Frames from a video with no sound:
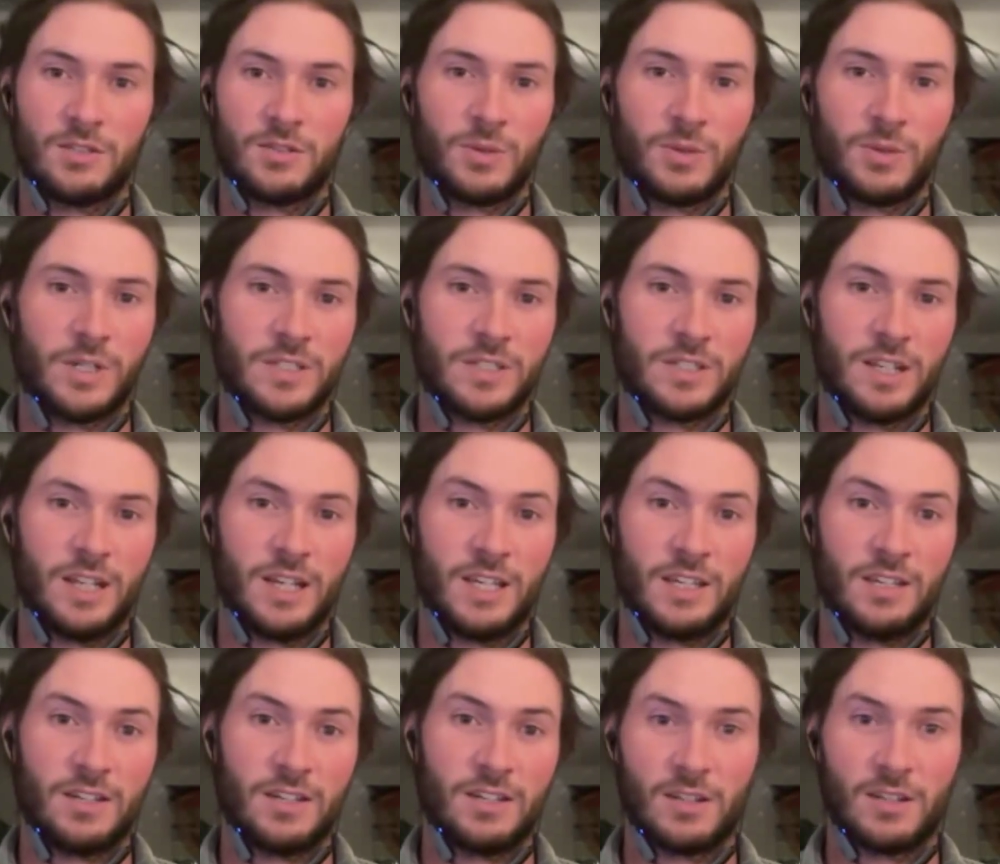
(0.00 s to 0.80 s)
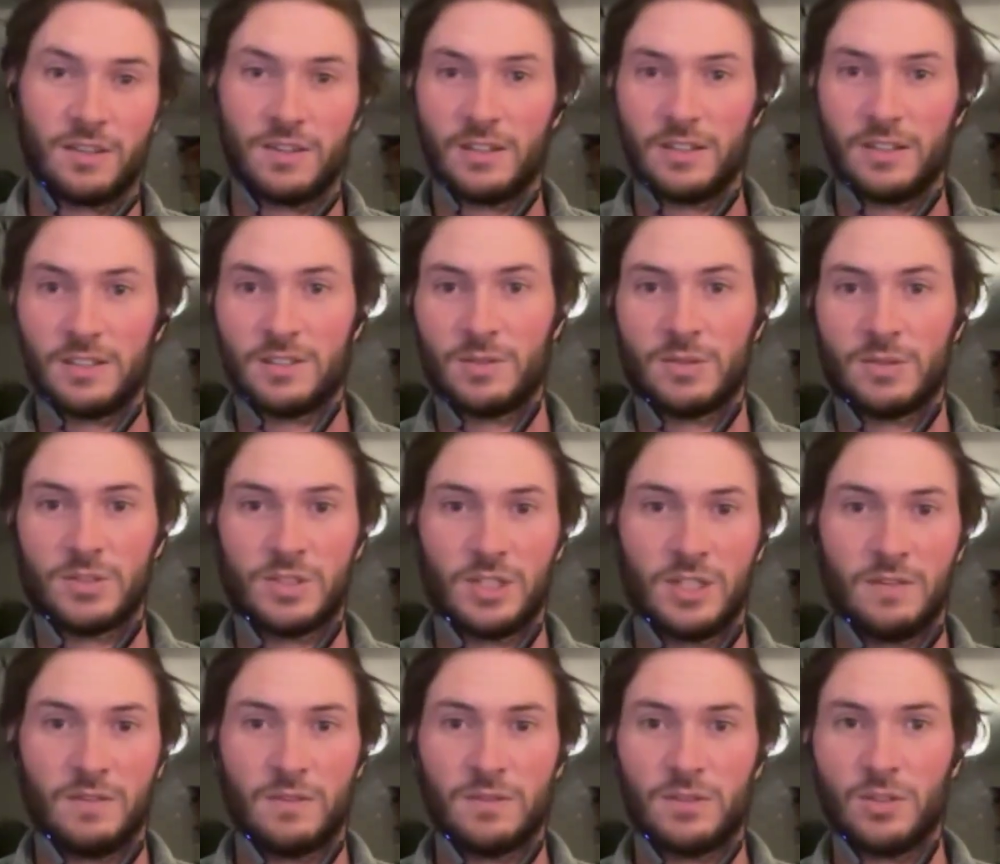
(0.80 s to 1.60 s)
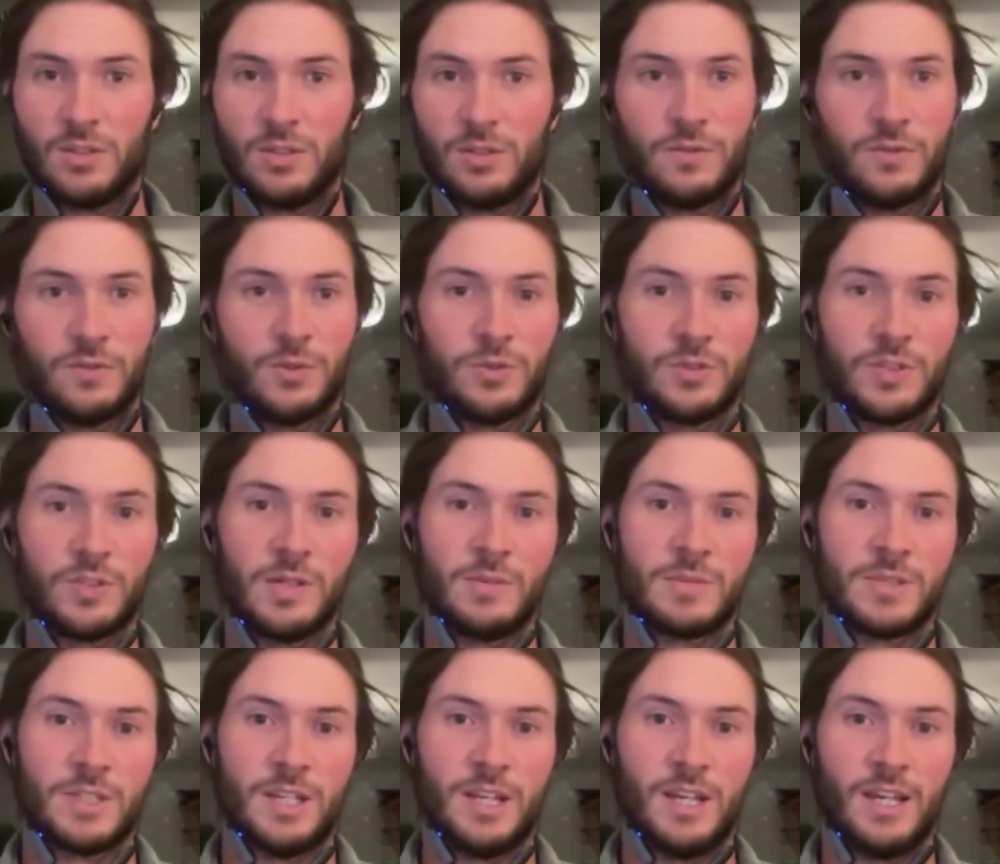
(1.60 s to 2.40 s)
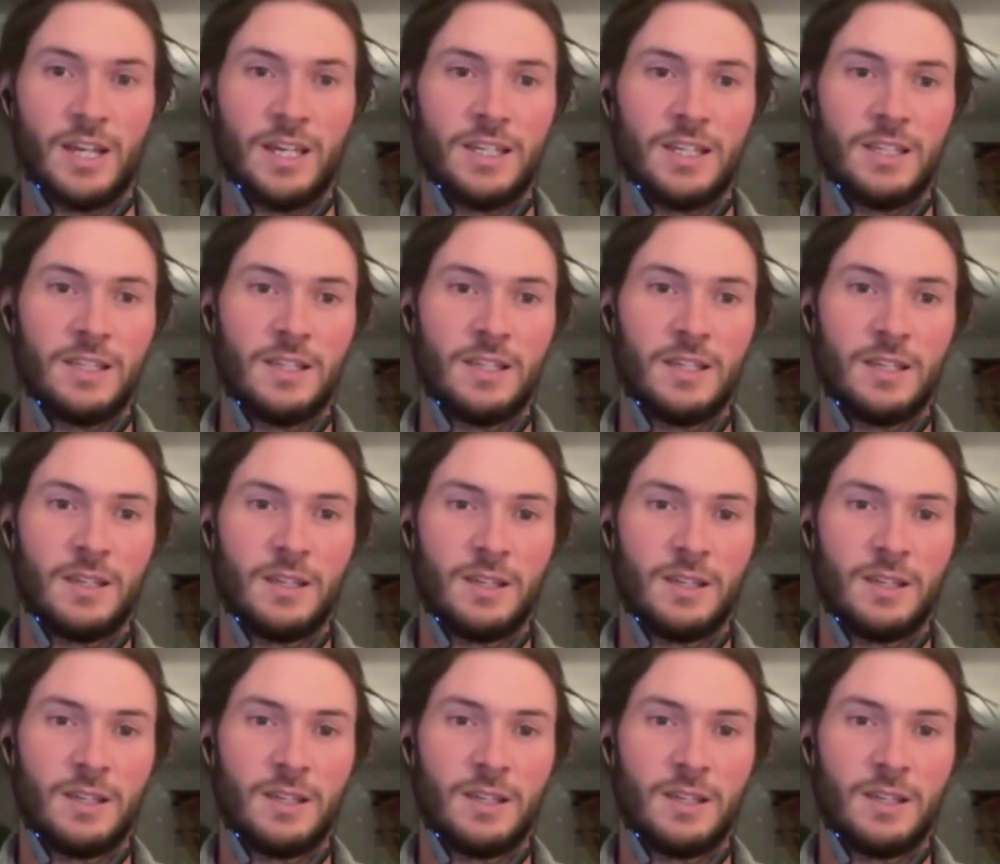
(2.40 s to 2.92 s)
twice a day kind of thing, to achieve 2 to 4 times a day.